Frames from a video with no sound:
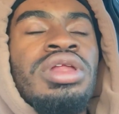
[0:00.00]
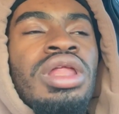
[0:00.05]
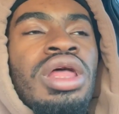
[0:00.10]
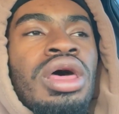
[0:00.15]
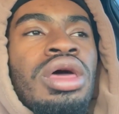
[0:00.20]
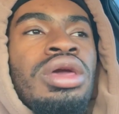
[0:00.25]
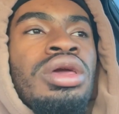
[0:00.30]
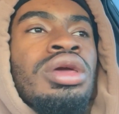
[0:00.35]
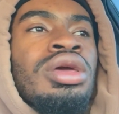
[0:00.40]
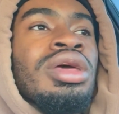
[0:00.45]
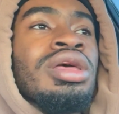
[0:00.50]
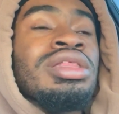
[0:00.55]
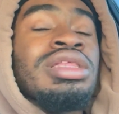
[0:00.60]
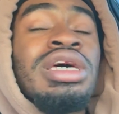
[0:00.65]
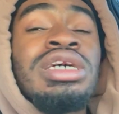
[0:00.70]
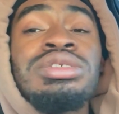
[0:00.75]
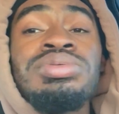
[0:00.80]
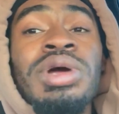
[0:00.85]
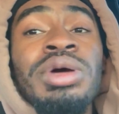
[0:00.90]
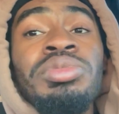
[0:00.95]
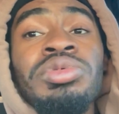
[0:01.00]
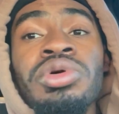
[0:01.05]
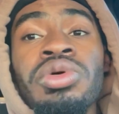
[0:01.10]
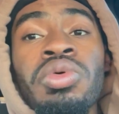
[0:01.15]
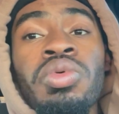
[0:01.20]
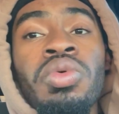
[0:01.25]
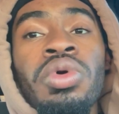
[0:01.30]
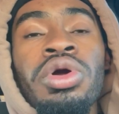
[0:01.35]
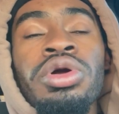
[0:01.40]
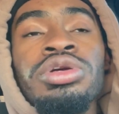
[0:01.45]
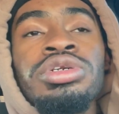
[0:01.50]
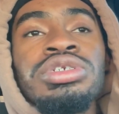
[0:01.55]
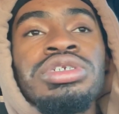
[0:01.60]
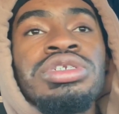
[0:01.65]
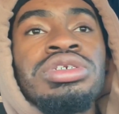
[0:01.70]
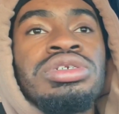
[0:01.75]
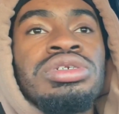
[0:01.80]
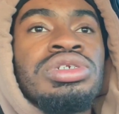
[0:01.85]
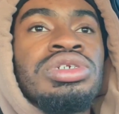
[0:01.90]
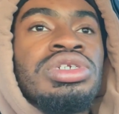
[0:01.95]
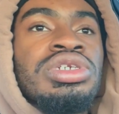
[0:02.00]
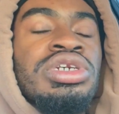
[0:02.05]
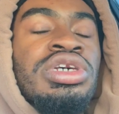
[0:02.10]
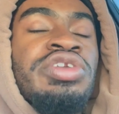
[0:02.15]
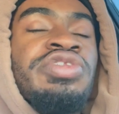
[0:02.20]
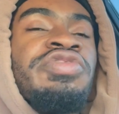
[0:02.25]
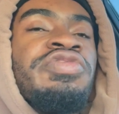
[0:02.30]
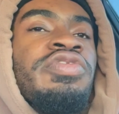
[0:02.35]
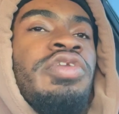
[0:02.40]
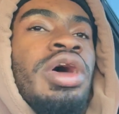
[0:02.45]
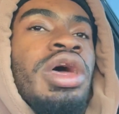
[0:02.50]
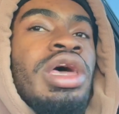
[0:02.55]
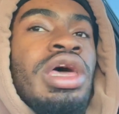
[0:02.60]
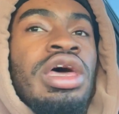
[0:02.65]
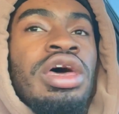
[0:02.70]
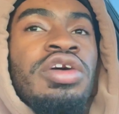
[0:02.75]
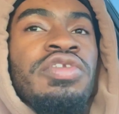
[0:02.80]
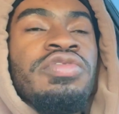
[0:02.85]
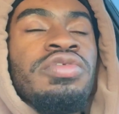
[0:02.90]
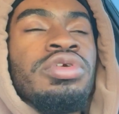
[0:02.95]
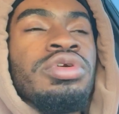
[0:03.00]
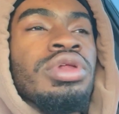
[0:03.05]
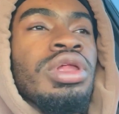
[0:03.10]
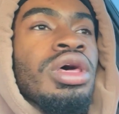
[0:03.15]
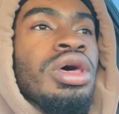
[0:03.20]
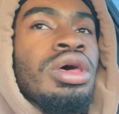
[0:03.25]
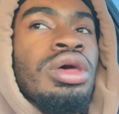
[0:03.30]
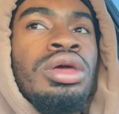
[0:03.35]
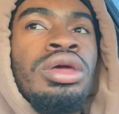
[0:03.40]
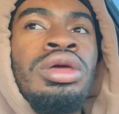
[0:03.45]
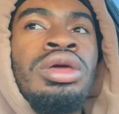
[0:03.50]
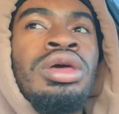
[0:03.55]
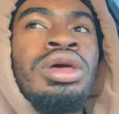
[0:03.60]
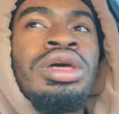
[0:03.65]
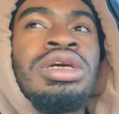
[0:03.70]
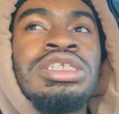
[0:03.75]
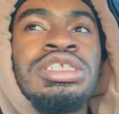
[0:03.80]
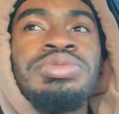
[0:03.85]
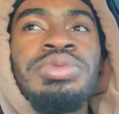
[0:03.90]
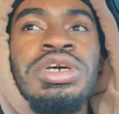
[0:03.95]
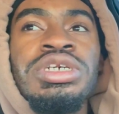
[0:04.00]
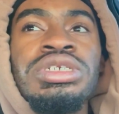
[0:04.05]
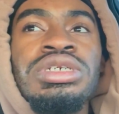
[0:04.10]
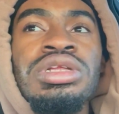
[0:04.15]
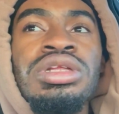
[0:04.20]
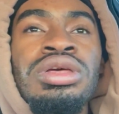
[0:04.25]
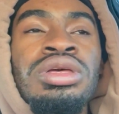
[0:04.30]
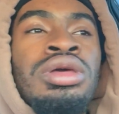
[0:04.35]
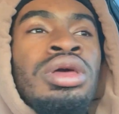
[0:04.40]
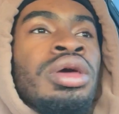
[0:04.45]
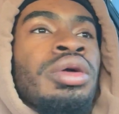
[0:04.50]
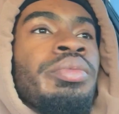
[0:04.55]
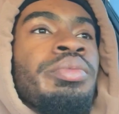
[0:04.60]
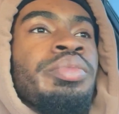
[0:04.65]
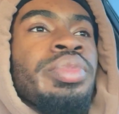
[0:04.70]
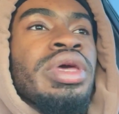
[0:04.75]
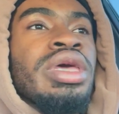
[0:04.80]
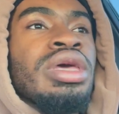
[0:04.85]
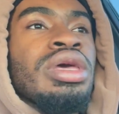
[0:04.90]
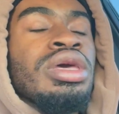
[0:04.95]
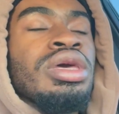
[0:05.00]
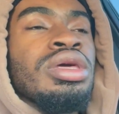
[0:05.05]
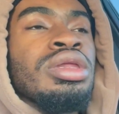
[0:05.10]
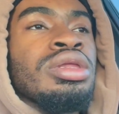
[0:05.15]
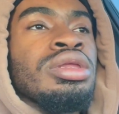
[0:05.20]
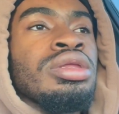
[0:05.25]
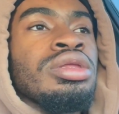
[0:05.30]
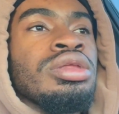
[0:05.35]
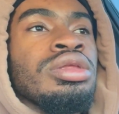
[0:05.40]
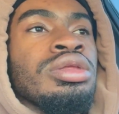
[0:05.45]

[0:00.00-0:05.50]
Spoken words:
Like, that's probably the worst shift ever. Like, especially being,